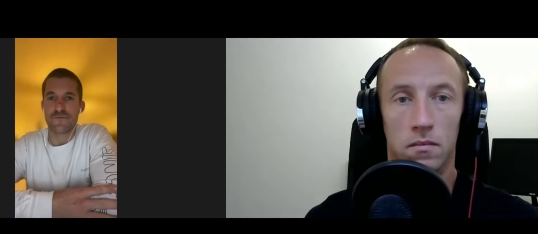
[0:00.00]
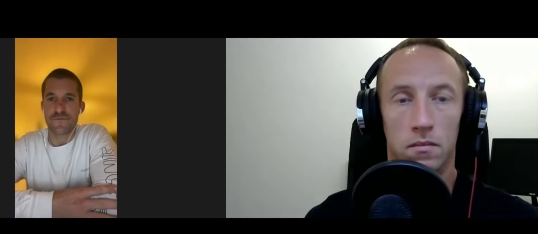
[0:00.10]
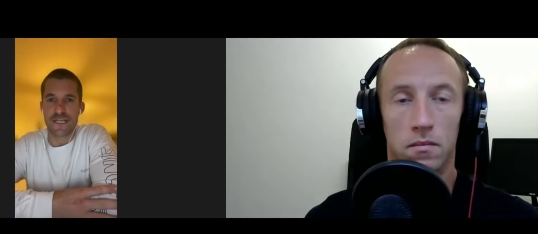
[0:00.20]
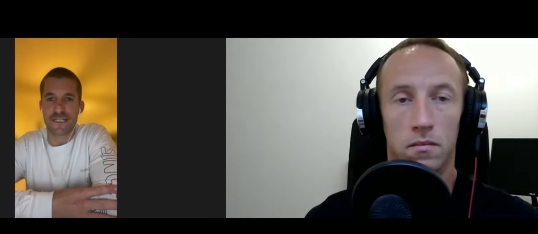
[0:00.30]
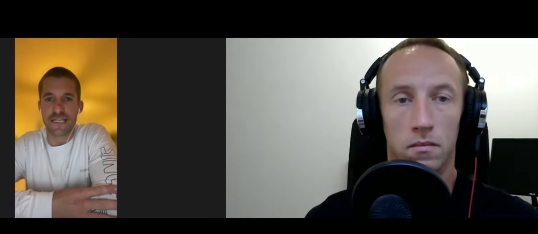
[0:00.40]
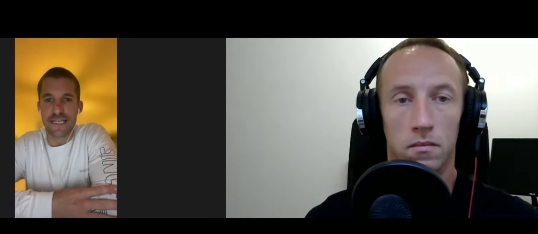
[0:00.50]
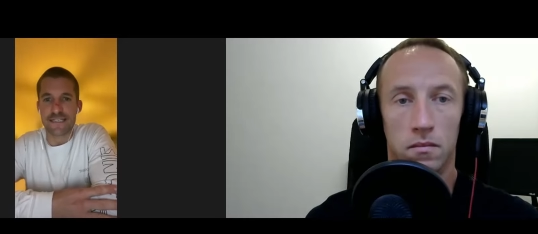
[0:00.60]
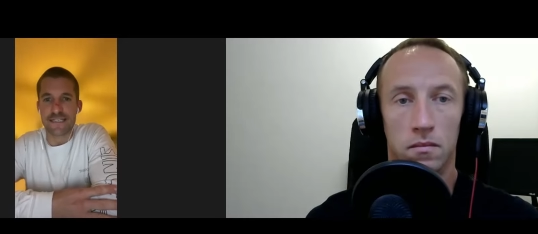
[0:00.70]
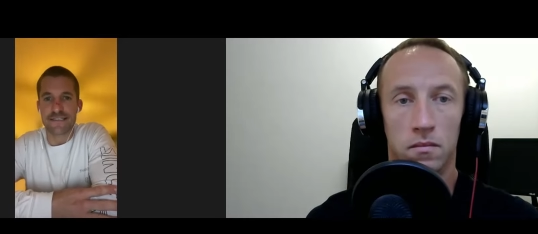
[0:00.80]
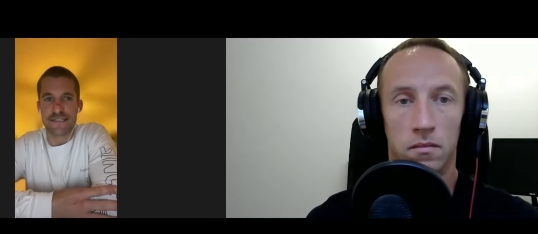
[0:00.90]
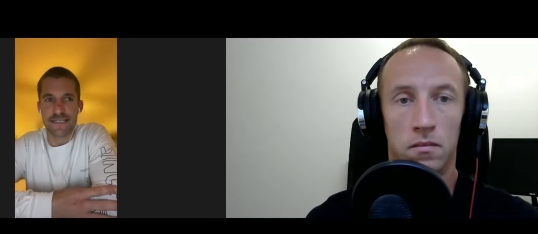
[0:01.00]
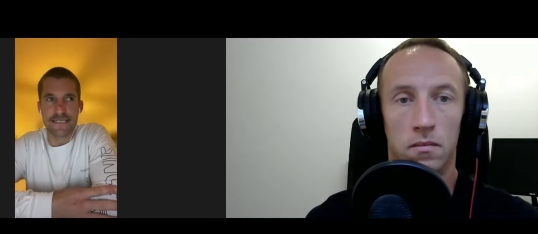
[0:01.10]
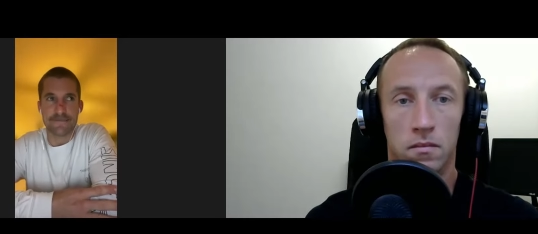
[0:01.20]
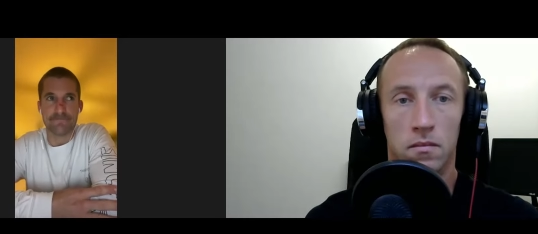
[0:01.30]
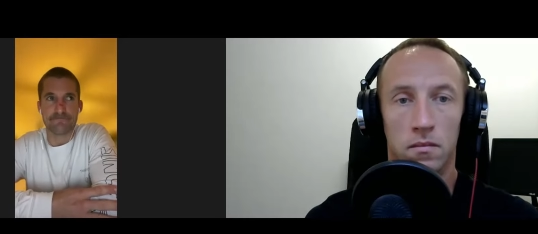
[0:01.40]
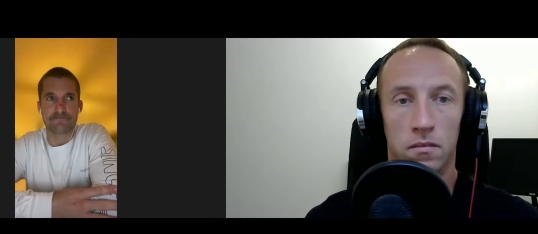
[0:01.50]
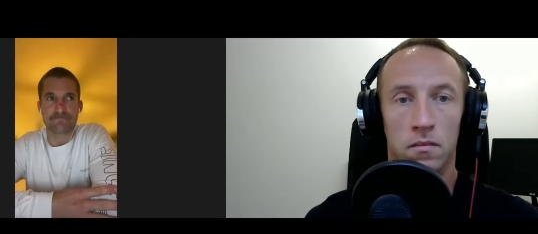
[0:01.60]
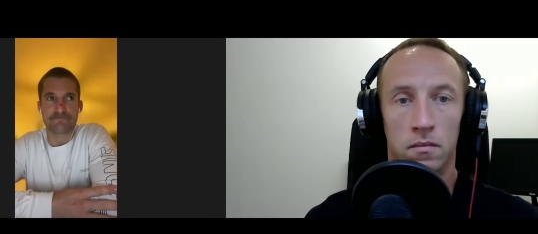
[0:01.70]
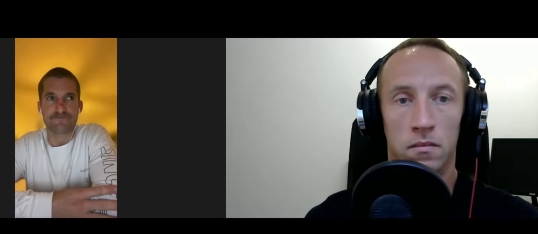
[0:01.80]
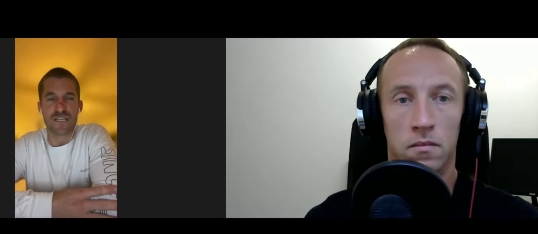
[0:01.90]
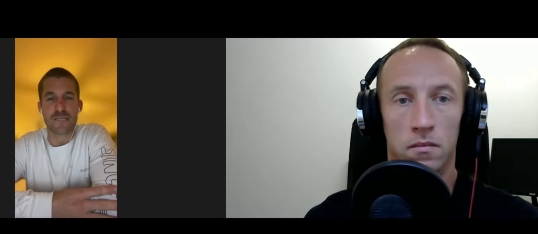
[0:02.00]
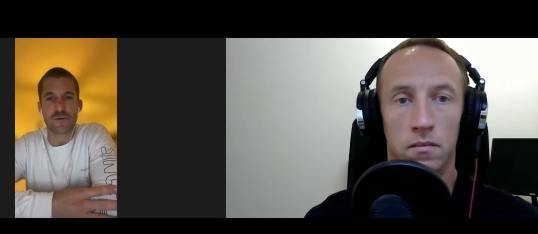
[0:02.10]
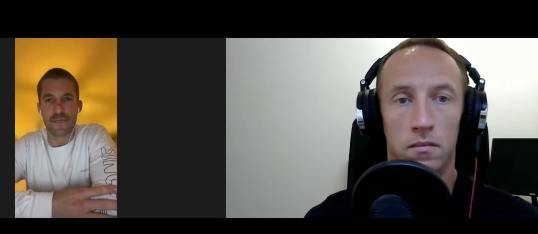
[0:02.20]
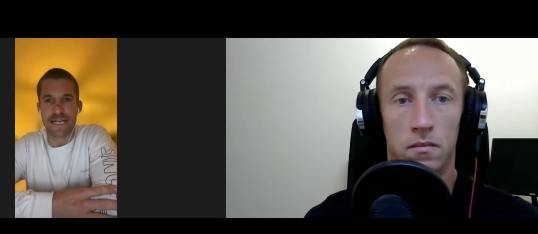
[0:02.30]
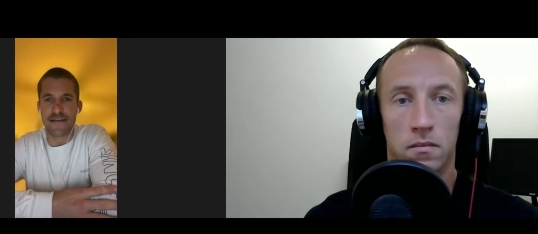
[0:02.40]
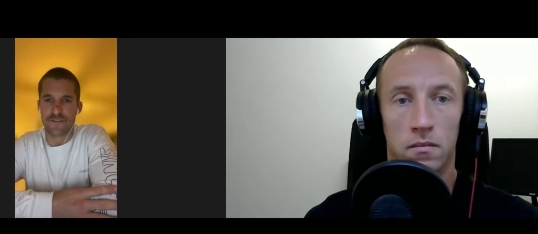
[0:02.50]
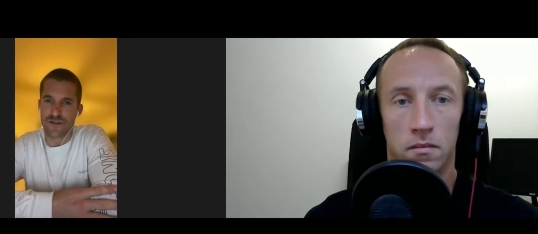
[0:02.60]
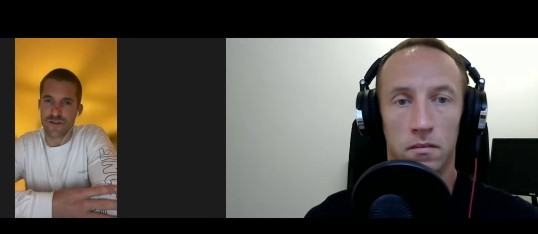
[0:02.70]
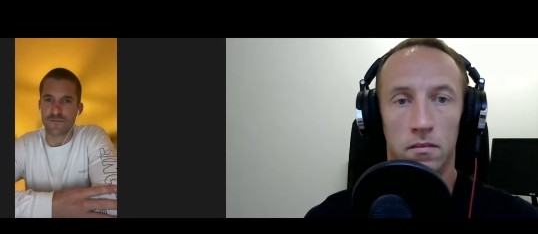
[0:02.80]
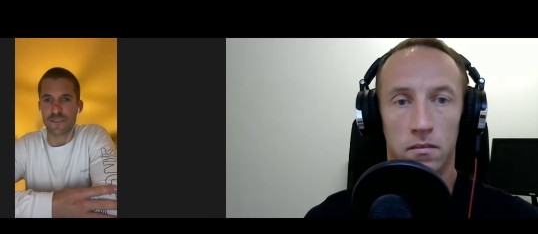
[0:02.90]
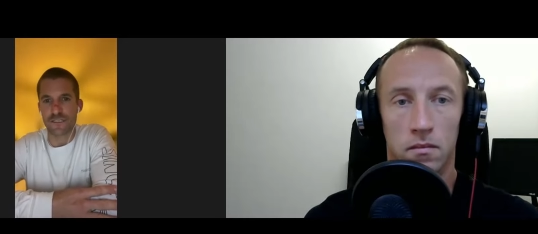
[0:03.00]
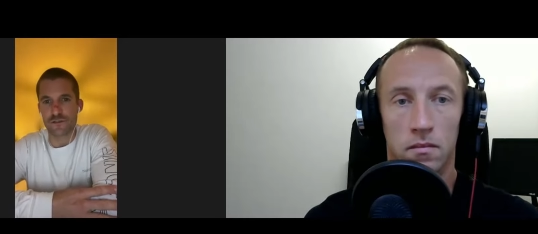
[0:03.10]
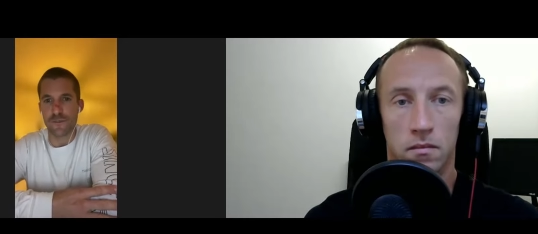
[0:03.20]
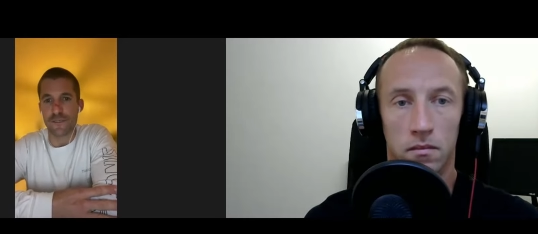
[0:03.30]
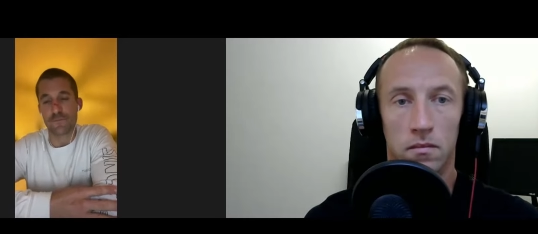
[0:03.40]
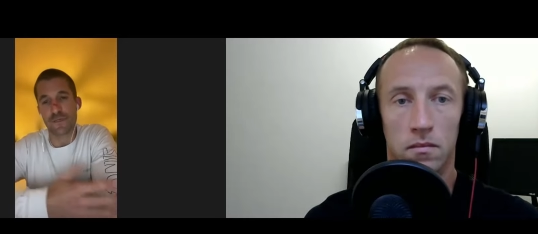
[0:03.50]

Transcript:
Speaker 1: the elite, um, you're probably going to have to travel a little bit.